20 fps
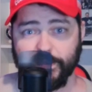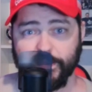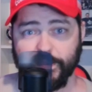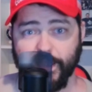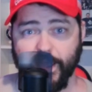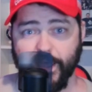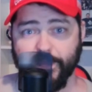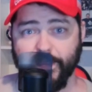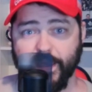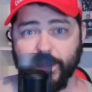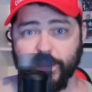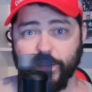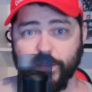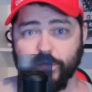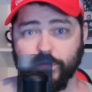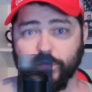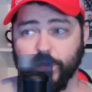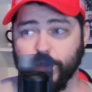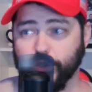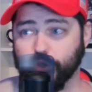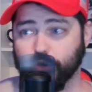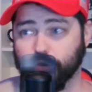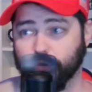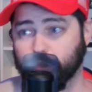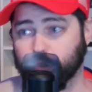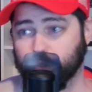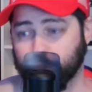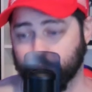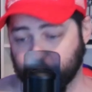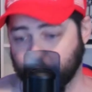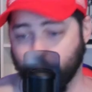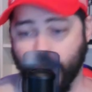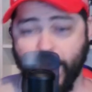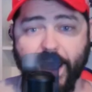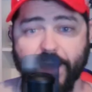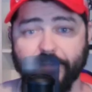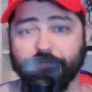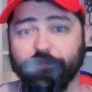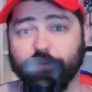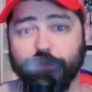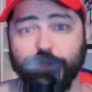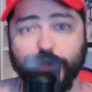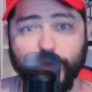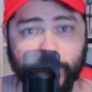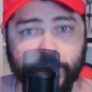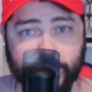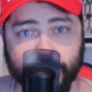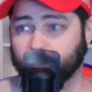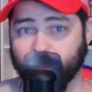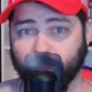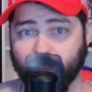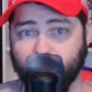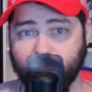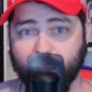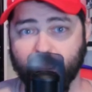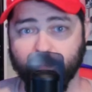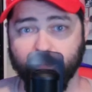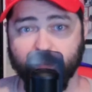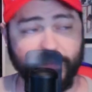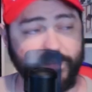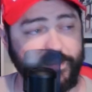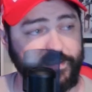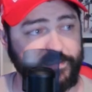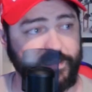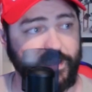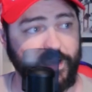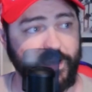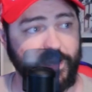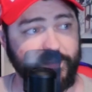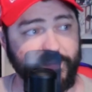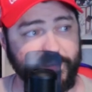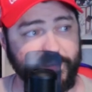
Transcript: and that you have to do it. Like, I mean, this this